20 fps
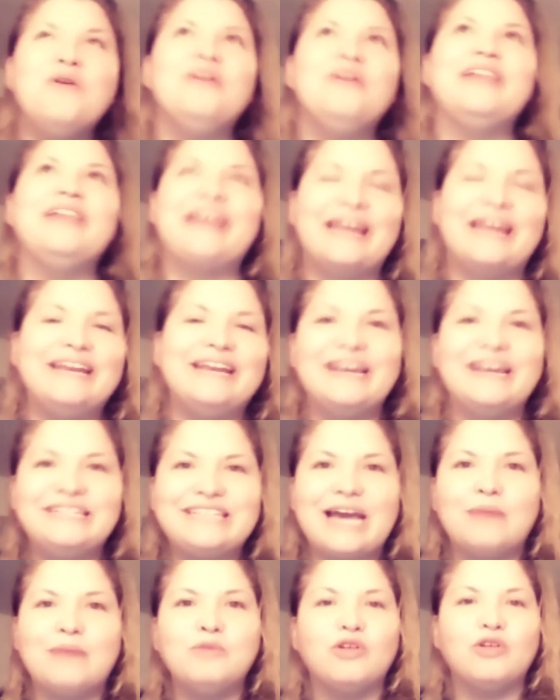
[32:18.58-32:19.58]
like at
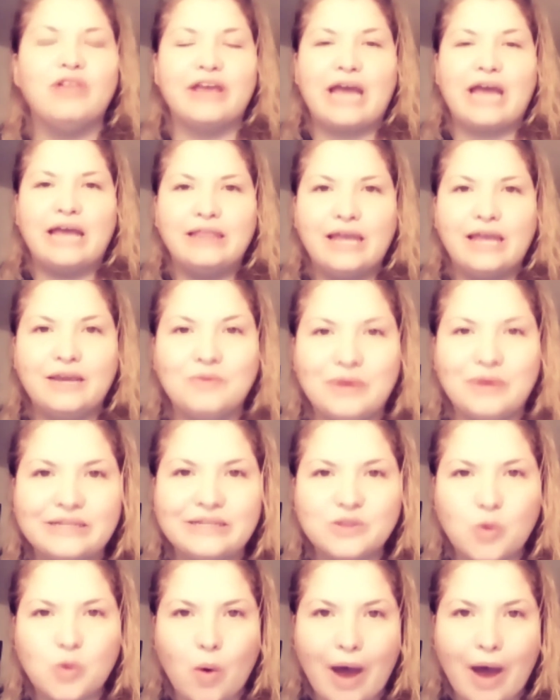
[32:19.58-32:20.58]
nighttime, you're like, I like when it's
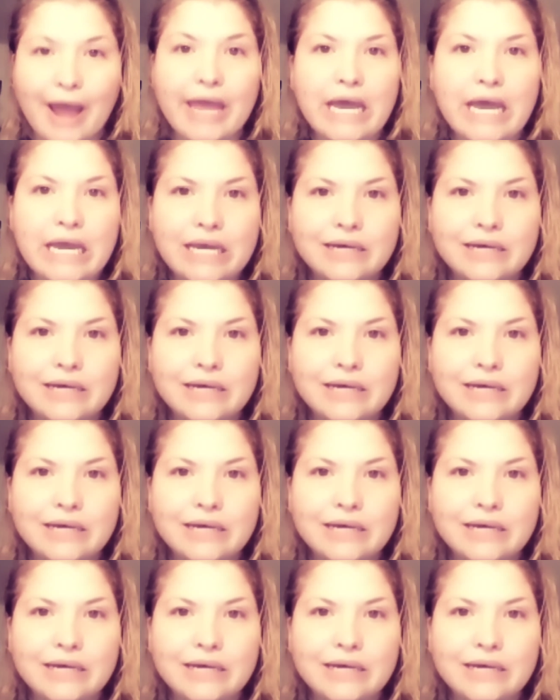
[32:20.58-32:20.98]
quiet.